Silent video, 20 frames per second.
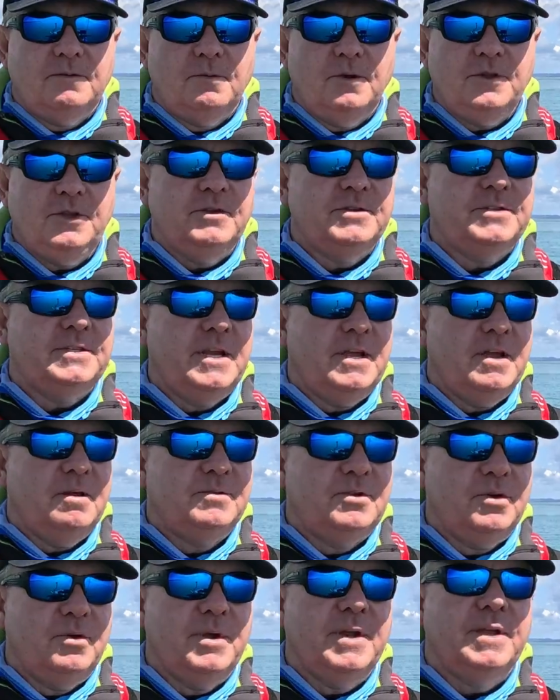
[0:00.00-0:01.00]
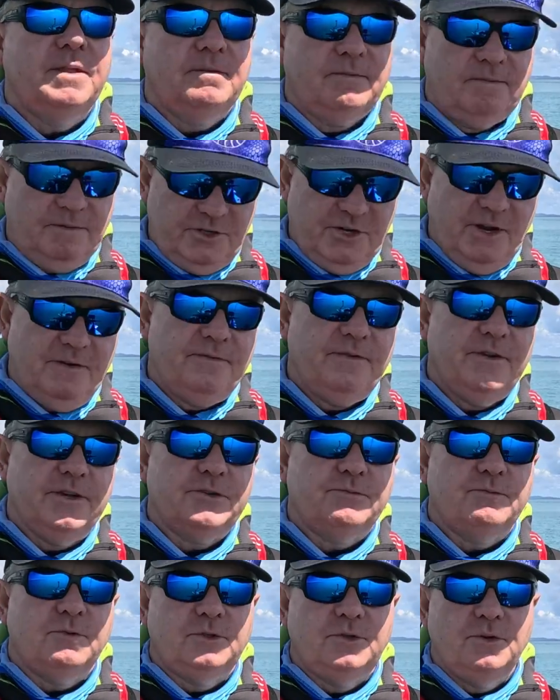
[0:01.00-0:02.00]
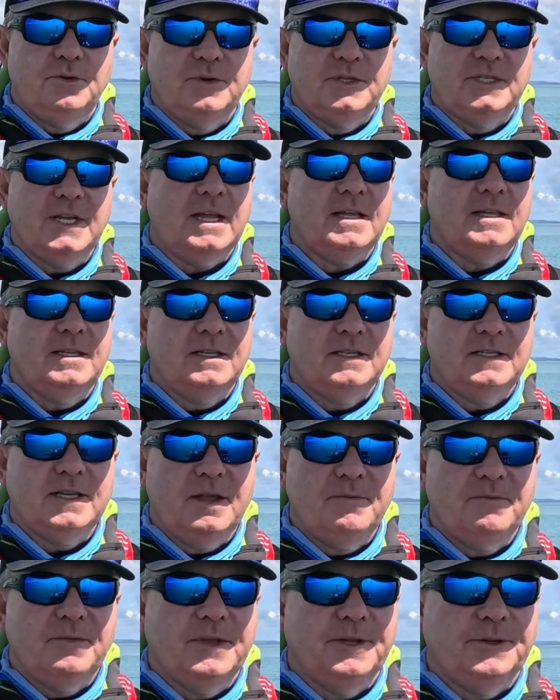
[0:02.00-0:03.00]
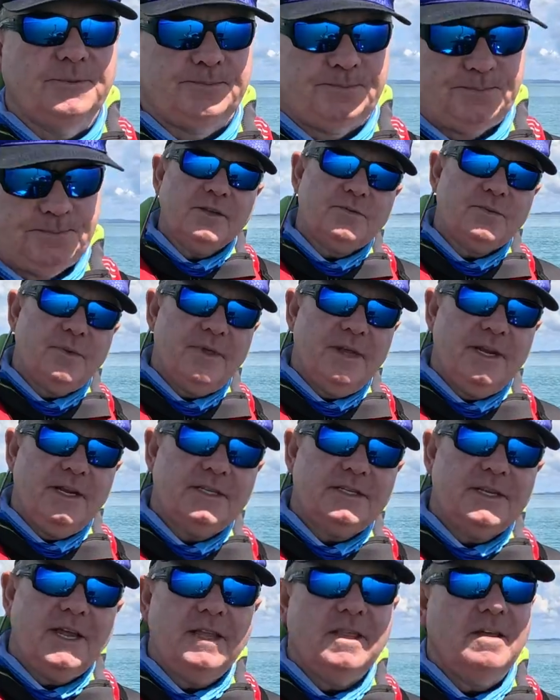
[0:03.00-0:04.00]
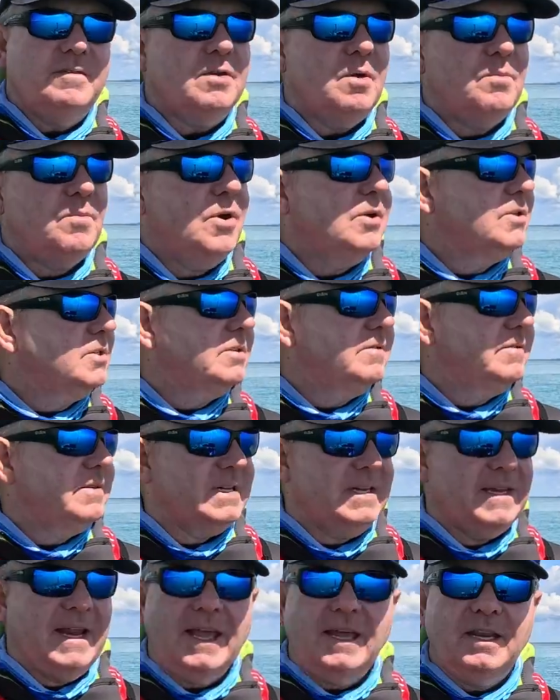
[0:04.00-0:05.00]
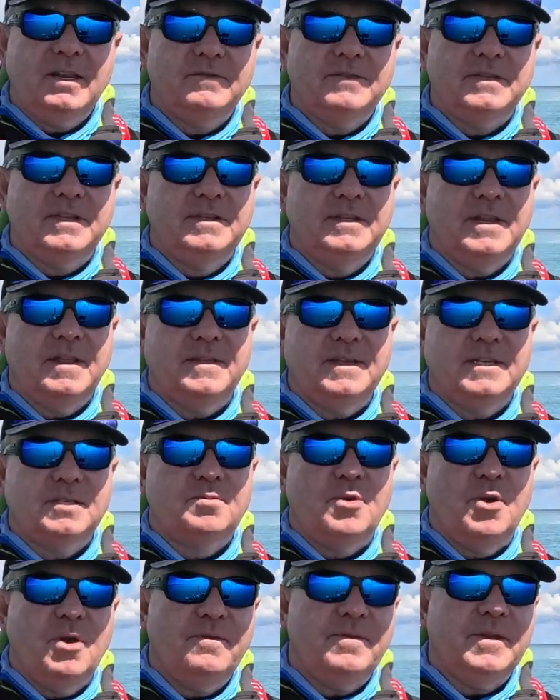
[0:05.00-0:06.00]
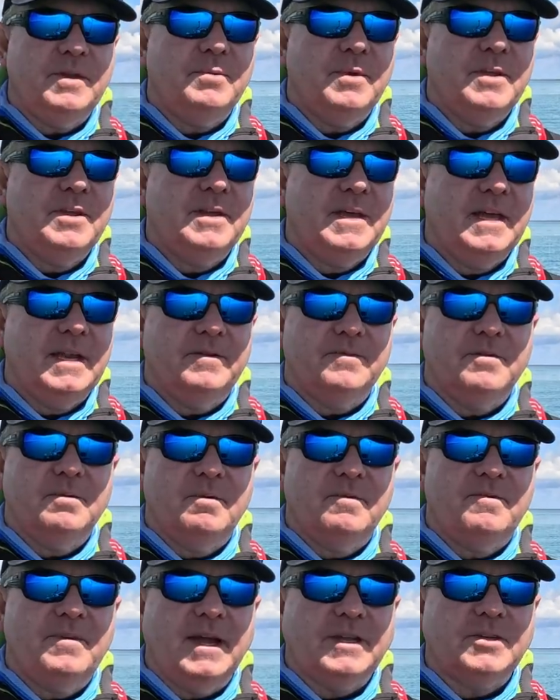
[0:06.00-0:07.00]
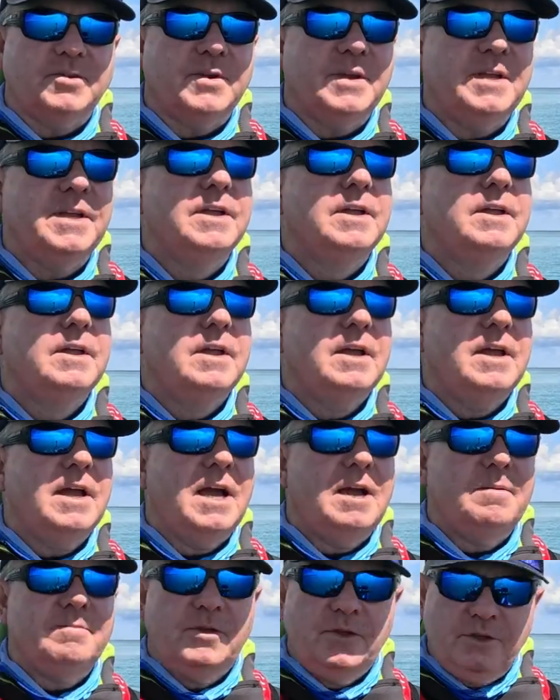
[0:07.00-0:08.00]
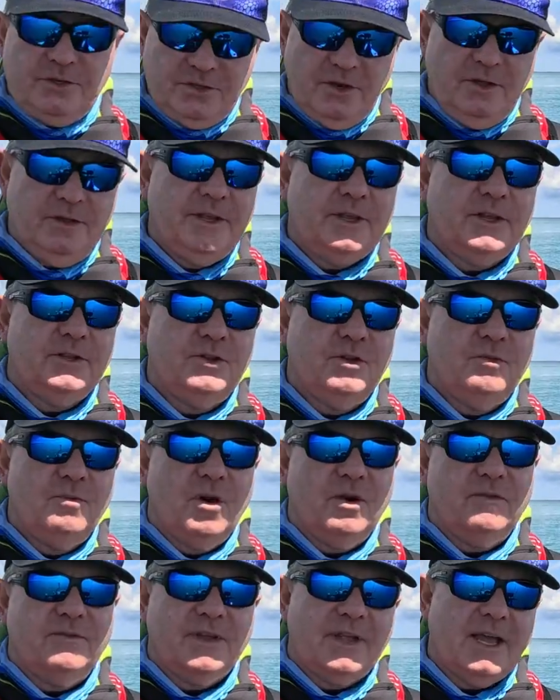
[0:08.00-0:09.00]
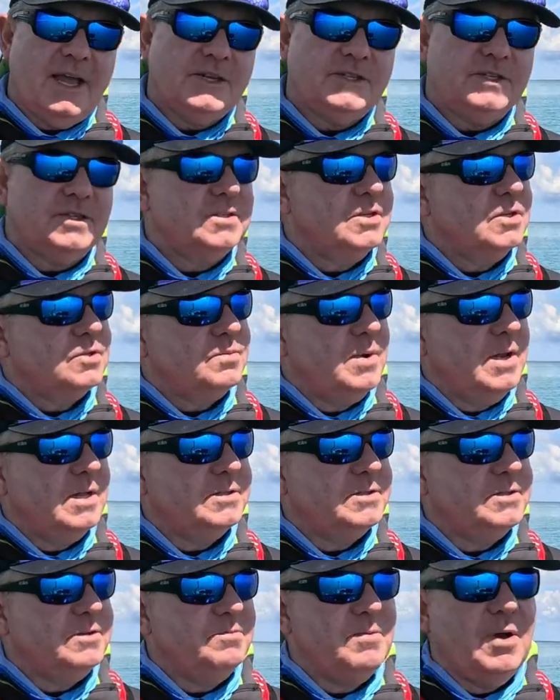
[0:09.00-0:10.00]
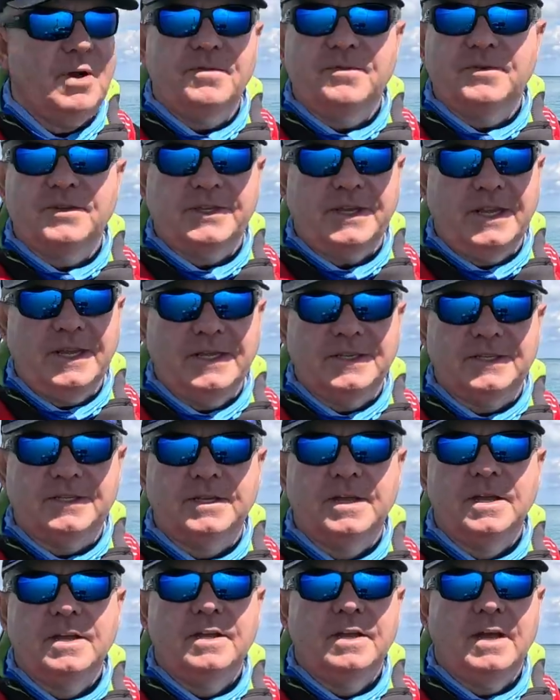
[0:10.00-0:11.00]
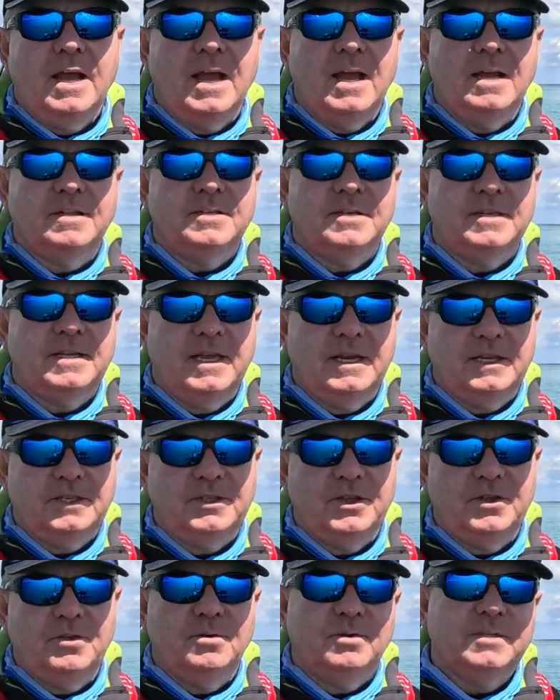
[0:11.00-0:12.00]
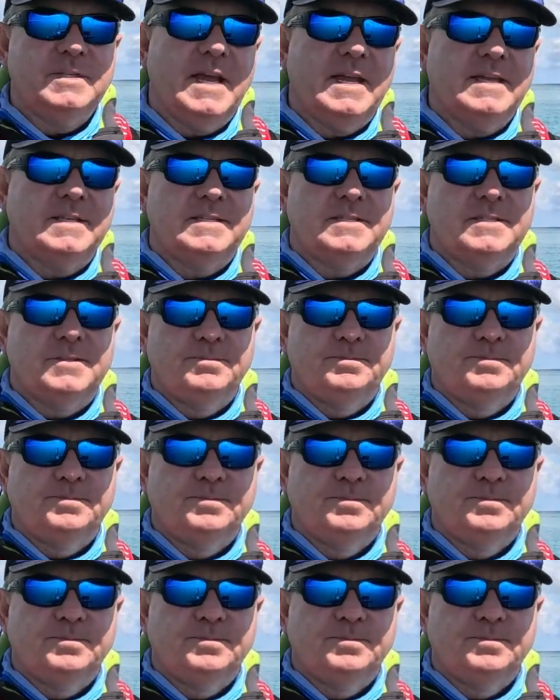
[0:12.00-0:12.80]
what you see I'm doing, the Jetfish will do exactly the same thing. As with any ski, they've got positives and negatives. Nothing's perfect when you get it from a factory. You certainly can do modifications as well to both skis to get it to your tastes.